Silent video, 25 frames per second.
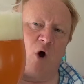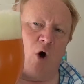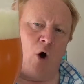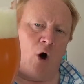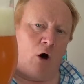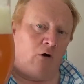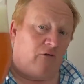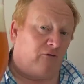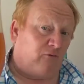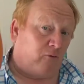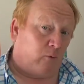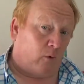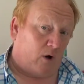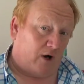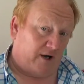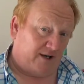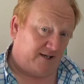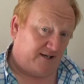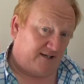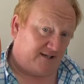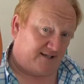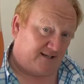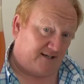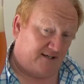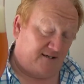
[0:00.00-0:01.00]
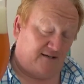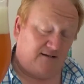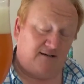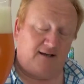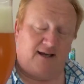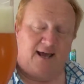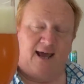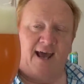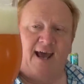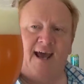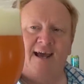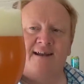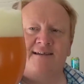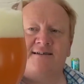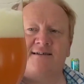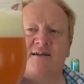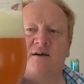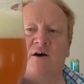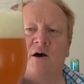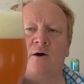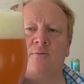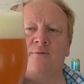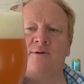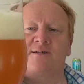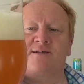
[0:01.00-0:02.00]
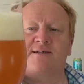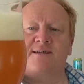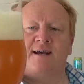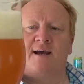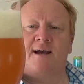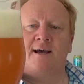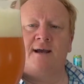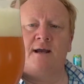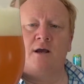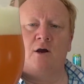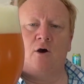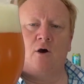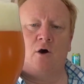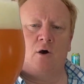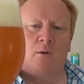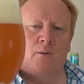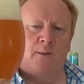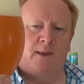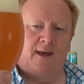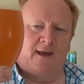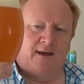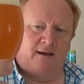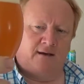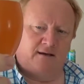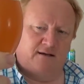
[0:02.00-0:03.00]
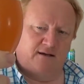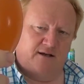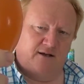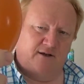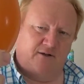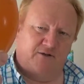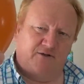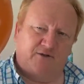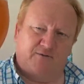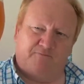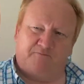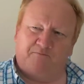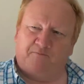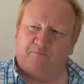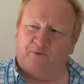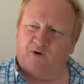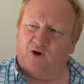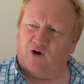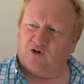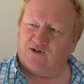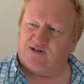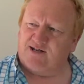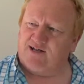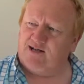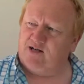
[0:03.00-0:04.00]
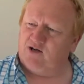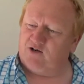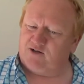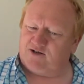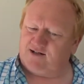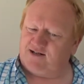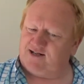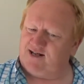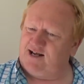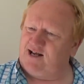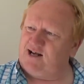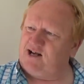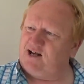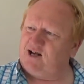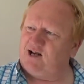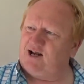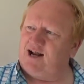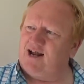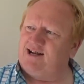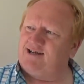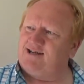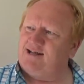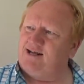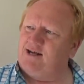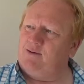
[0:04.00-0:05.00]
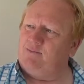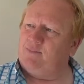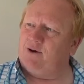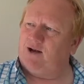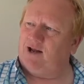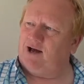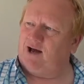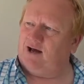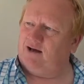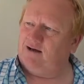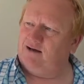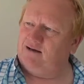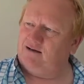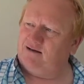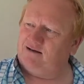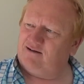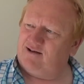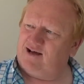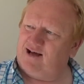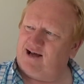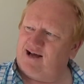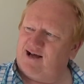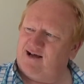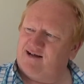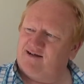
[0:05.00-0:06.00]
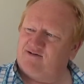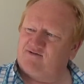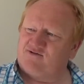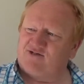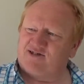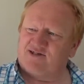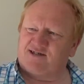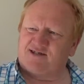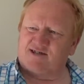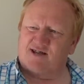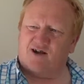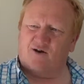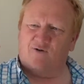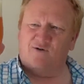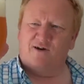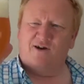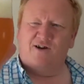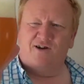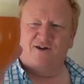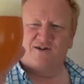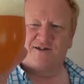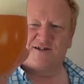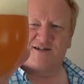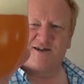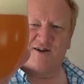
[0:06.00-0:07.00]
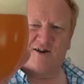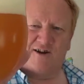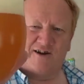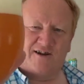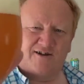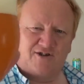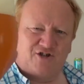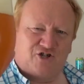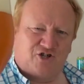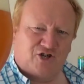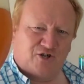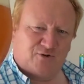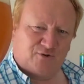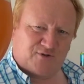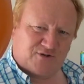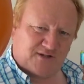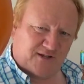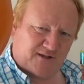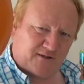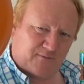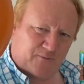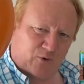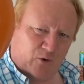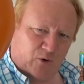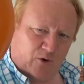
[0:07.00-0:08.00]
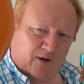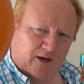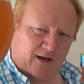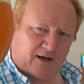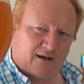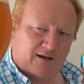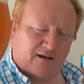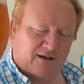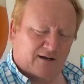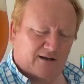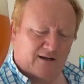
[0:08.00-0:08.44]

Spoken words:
off-white head, I would say, on there. The body looks incredible. It looks like a juice in the morning.